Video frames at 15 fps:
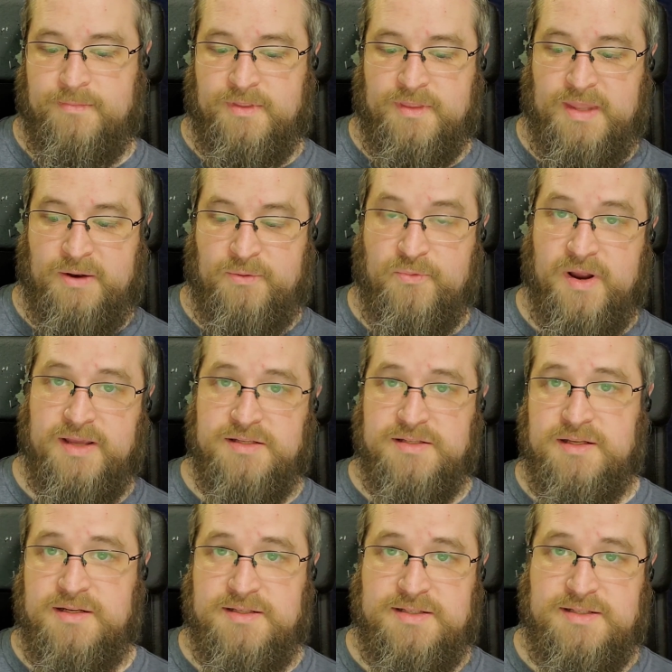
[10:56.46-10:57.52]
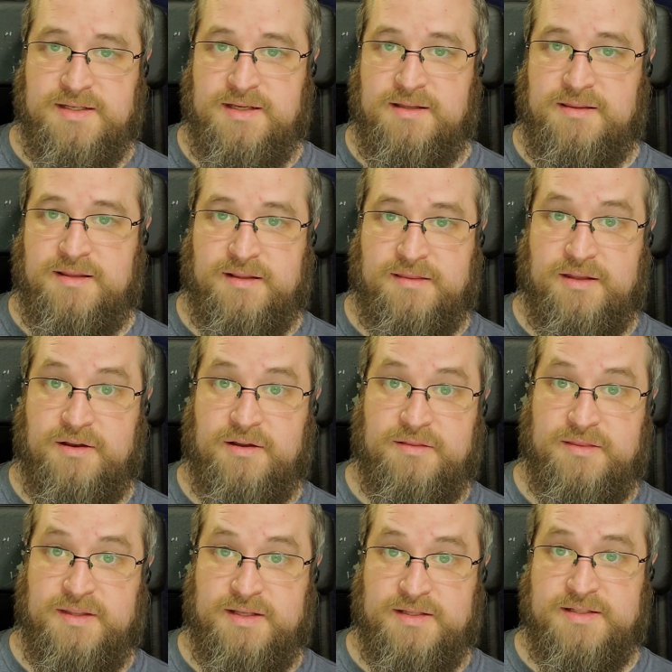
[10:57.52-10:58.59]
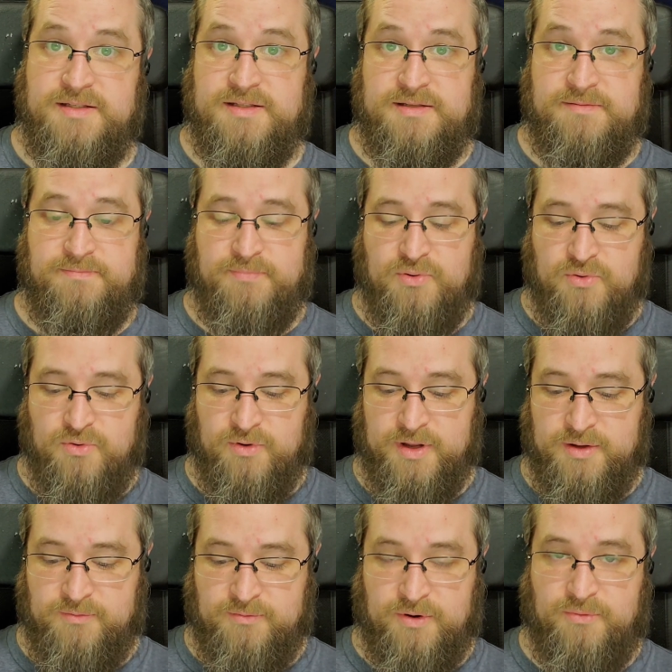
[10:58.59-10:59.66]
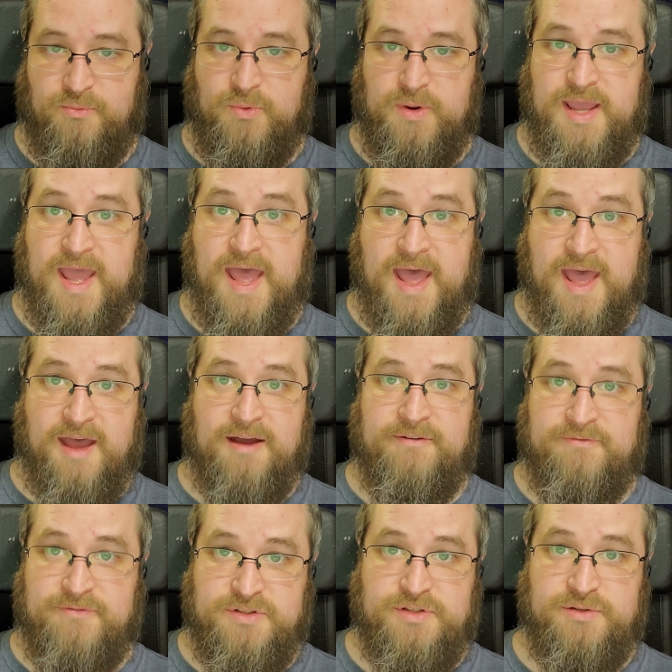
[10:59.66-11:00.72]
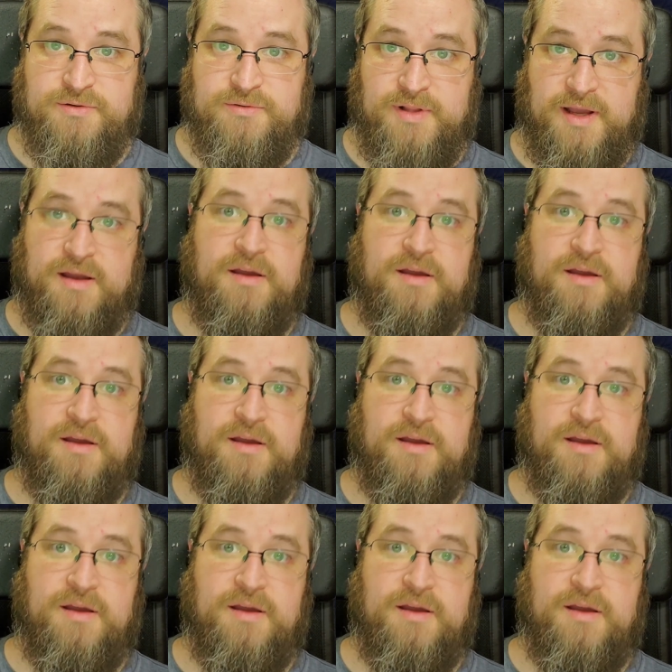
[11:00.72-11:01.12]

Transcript: that Reg's going to see that this is a point where we have to let